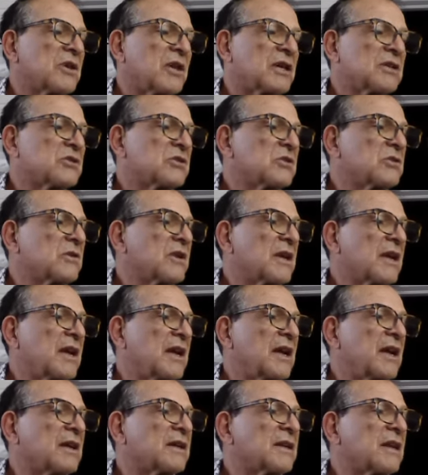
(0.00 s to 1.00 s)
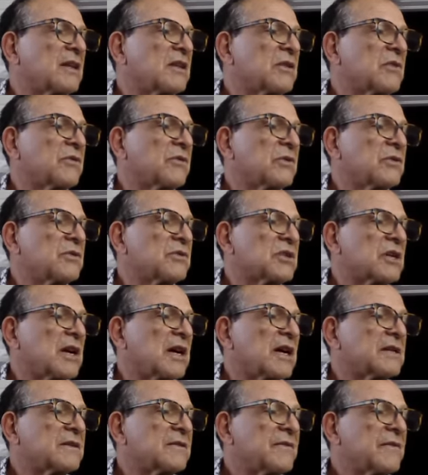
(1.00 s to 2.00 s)
Yes, you can get the flu
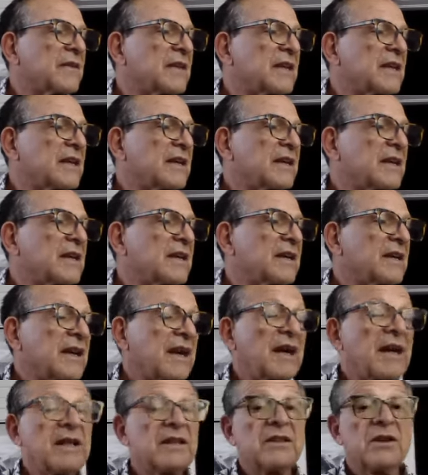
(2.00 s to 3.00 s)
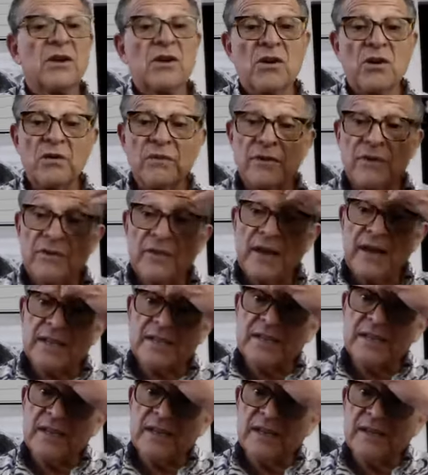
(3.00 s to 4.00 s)
shot and the COVID
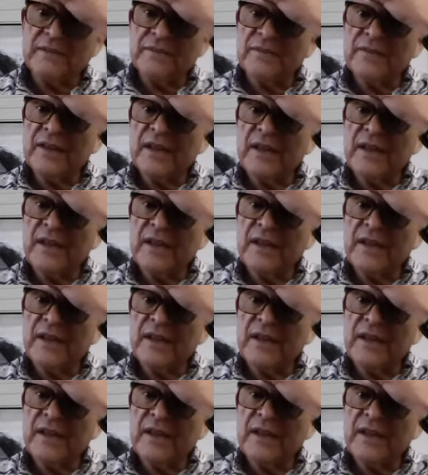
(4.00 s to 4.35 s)
vaccine.